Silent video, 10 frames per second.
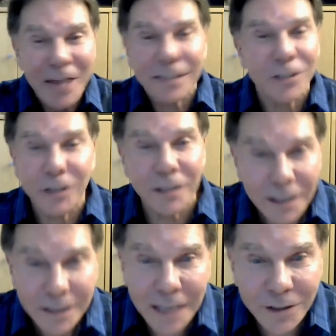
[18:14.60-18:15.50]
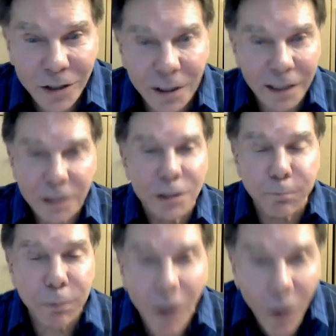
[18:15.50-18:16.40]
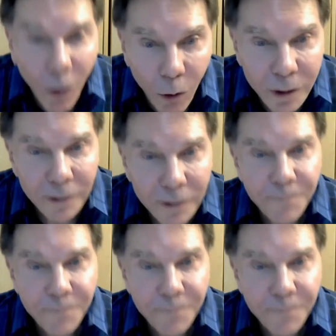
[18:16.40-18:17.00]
that's gonna explode